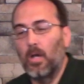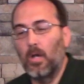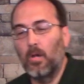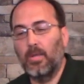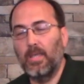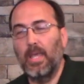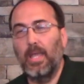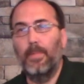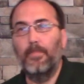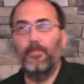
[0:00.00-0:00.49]

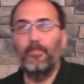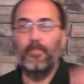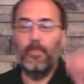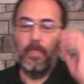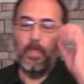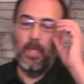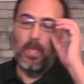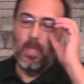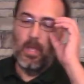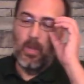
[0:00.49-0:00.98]
Okay,
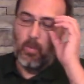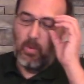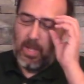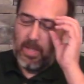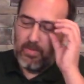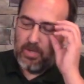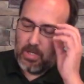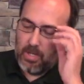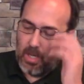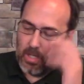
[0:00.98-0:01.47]
we
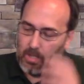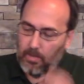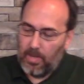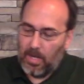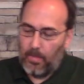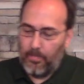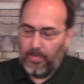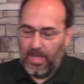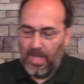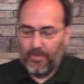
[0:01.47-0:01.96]
haven't talked
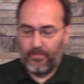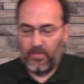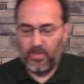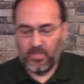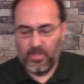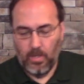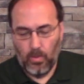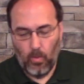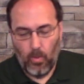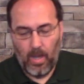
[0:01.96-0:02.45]
about
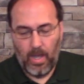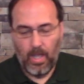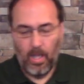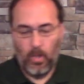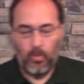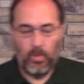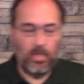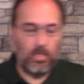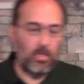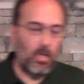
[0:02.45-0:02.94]
Epaphras in a
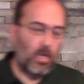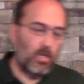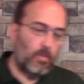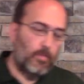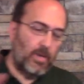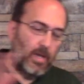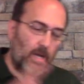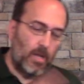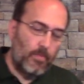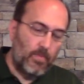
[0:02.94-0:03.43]
while. We talked
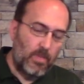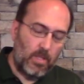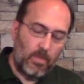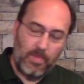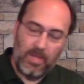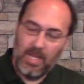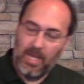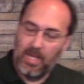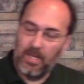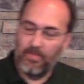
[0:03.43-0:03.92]
about him at the
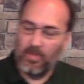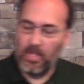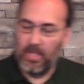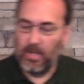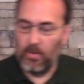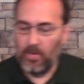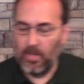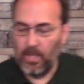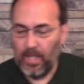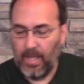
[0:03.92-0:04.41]
beginning of the
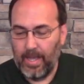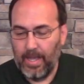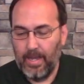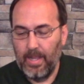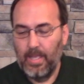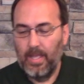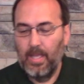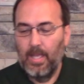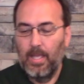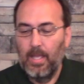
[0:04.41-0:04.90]
letter a lot
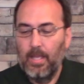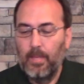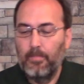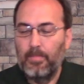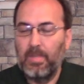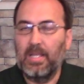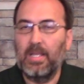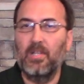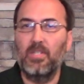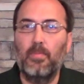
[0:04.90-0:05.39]

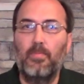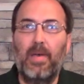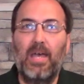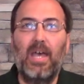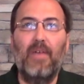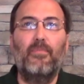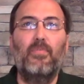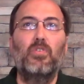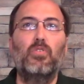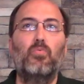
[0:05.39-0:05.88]
because
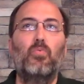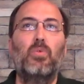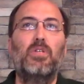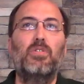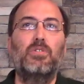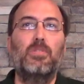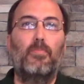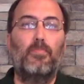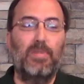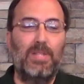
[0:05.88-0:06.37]
Epaphras
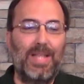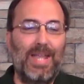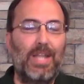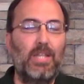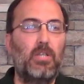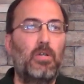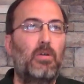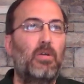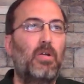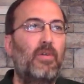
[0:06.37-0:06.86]
was the
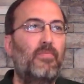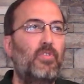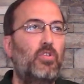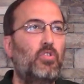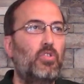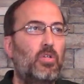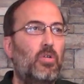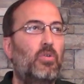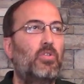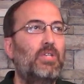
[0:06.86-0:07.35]
planter of the
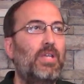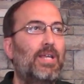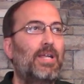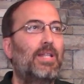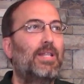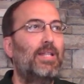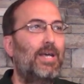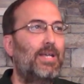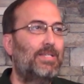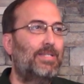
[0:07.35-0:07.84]
church at
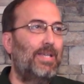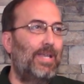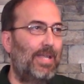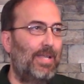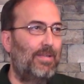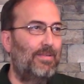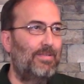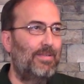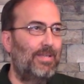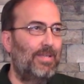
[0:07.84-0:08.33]

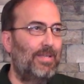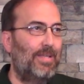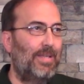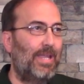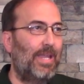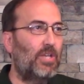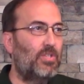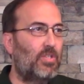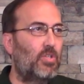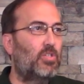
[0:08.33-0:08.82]
Colossae.
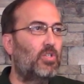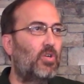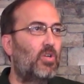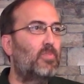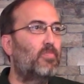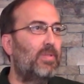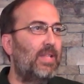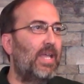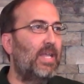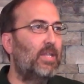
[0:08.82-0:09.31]
He's the
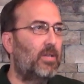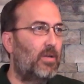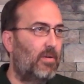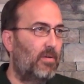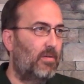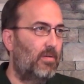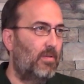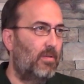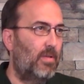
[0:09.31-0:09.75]
church planter.